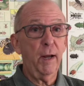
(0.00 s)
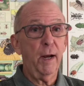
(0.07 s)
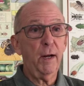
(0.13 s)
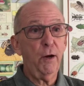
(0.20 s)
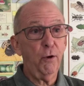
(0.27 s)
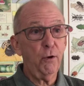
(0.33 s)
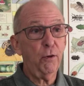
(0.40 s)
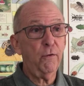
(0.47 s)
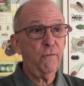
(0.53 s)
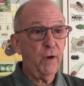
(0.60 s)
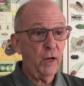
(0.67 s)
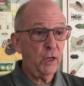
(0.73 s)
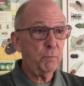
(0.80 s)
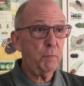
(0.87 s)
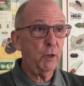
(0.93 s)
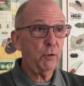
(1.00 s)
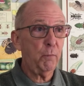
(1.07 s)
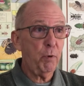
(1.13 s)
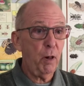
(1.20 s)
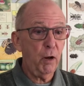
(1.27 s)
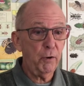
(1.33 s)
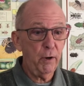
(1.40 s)
not here to the Phoenix
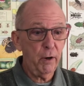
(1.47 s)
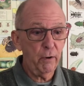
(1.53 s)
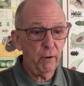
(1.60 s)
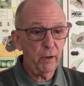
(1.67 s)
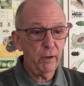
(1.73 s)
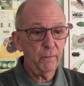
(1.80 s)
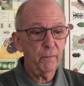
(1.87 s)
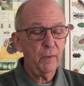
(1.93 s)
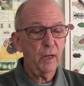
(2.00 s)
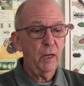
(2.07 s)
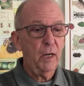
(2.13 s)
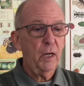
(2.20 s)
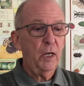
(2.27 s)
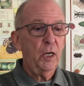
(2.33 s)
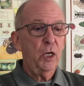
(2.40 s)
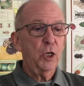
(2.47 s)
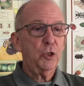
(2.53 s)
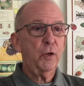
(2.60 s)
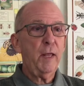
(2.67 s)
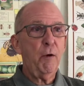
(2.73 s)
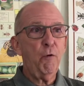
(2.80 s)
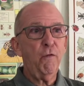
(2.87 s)
metropolitan area.
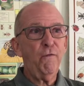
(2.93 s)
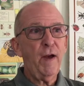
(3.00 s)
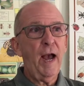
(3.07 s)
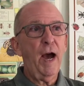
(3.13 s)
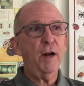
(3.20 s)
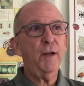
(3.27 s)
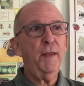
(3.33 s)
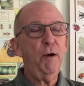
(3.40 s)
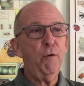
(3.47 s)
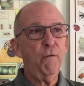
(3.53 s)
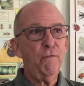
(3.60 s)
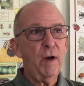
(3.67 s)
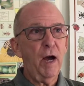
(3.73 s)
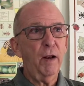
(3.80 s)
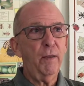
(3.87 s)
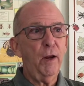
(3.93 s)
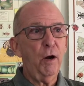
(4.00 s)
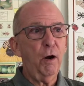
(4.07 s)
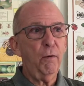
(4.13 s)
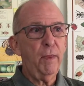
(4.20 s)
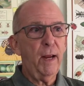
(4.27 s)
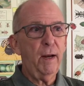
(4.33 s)
So they were found, and they were found
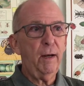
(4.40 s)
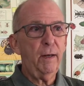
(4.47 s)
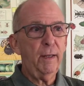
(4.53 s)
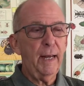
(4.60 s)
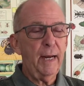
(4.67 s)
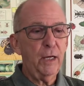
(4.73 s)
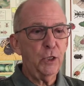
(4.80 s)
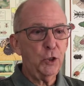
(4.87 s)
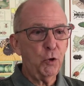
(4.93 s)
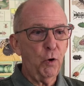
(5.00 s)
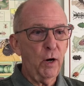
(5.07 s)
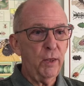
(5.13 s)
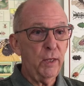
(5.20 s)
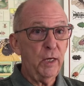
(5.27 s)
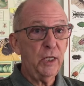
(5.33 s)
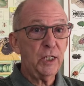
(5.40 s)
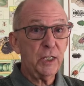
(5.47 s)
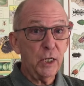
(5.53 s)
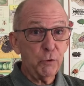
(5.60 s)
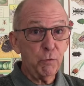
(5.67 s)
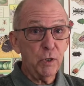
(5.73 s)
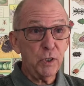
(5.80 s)
there. They enjoy the
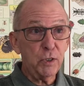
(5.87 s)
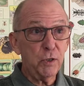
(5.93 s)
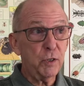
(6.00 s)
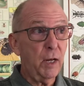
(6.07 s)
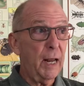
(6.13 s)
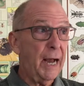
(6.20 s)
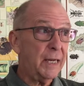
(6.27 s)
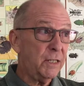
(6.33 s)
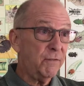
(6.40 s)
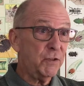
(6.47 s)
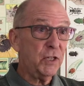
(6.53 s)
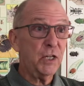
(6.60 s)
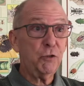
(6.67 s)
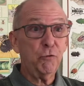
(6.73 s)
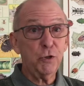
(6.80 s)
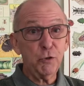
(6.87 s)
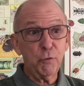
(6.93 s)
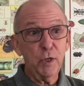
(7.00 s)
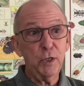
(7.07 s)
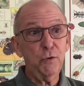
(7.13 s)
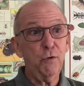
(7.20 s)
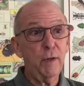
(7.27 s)
citrus. There's lots of citrus
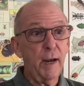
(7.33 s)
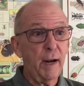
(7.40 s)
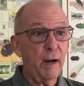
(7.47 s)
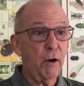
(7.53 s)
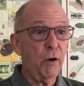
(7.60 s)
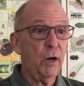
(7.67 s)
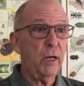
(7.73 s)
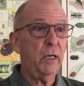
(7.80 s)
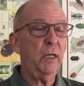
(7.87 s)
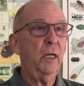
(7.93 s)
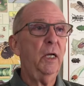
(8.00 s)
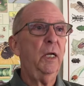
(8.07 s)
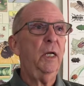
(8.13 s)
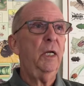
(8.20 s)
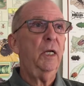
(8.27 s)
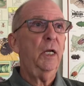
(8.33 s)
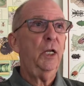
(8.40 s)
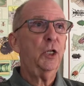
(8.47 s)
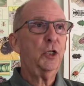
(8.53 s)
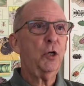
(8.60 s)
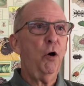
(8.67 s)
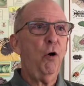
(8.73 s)
trees through that area.
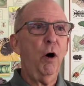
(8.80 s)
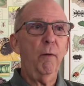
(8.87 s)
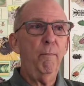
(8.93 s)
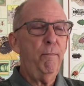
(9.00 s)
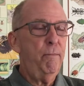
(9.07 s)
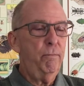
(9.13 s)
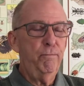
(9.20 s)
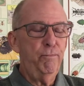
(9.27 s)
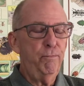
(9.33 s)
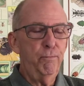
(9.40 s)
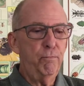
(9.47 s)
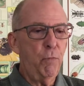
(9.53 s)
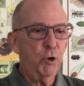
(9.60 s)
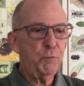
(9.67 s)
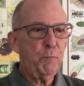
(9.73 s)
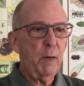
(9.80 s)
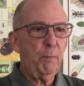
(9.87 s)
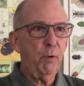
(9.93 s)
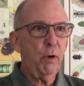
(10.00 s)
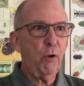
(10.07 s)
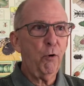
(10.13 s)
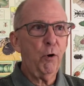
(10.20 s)
And so most
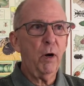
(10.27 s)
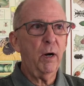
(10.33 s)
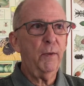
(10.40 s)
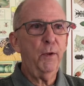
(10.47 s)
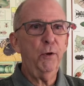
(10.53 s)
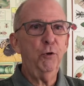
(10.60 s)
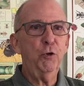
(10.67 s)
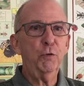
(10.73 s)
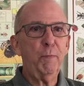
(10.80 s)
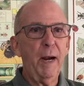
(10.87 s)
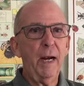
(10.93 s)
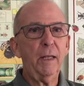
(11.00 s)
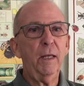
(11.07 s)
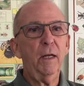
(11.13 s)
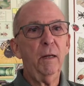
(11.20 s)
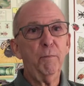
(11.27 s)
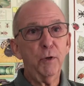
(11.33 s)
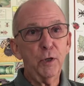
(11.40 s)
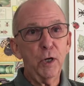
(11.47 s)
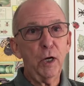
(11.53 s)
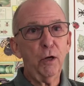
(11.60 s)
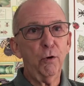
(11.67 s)
people heard it on the news back then in
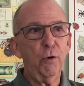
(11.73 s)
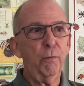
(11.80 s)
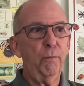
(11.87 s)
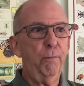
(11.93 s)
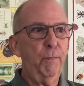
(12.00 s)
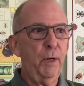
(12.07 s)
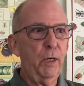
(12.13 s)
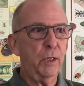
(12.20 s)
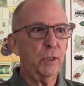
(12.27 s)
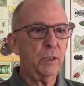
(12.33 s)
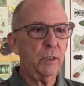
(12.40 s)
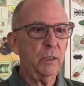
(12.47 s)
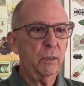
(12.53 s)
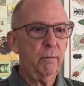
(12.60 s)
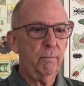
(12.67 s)
particular, because